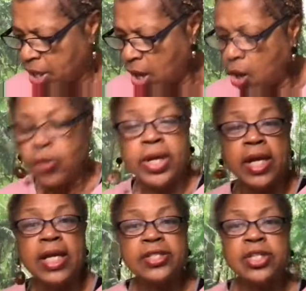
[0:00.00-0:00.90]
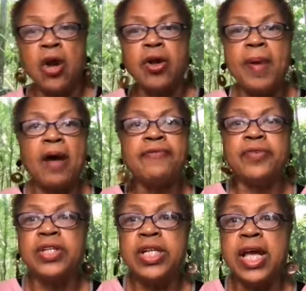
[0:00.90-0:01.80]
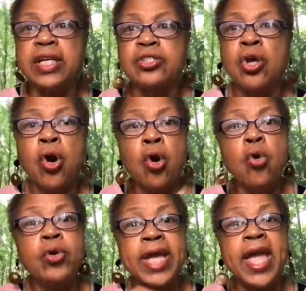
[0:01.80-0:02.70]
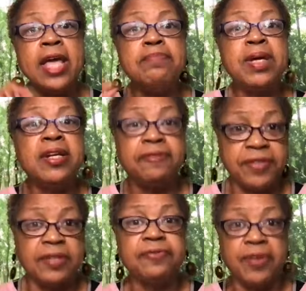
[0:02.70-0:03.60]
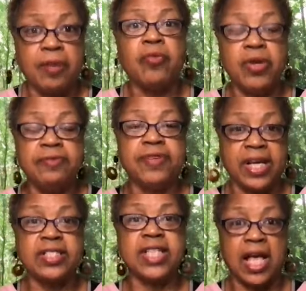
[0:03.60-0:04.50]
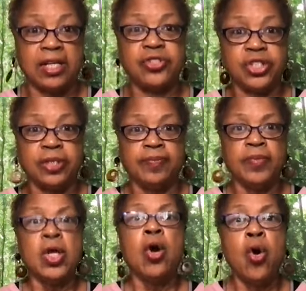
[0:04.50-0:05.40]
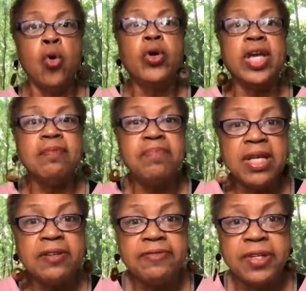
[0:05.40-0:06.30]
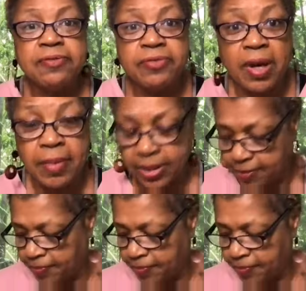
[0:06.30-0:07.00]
Okay, let's talk about next, who can benefit from reflexology? Who can benefit from it?